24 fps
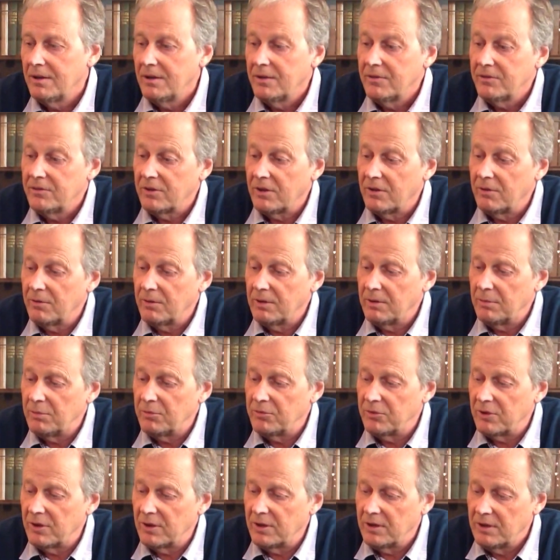So he was
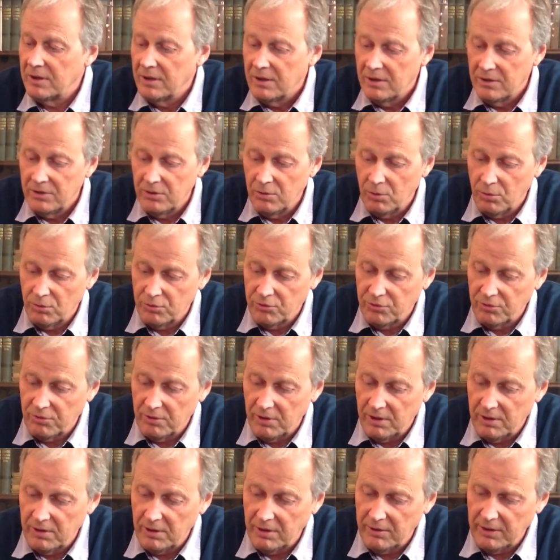a Yorkshire
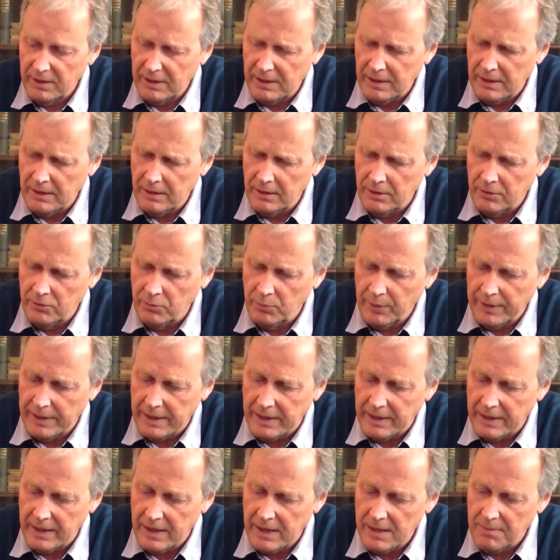and I think England
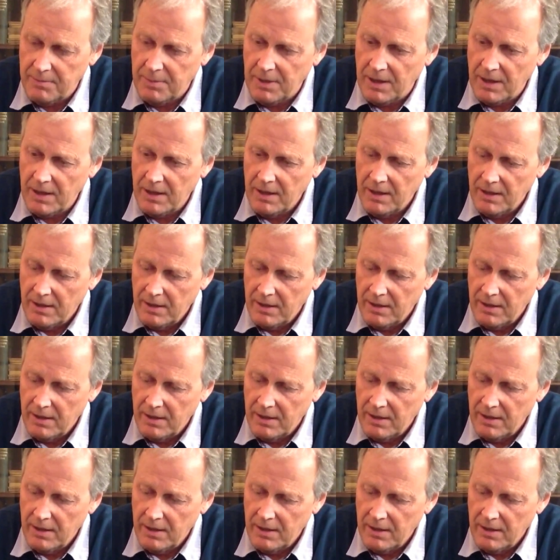wicket-keeper,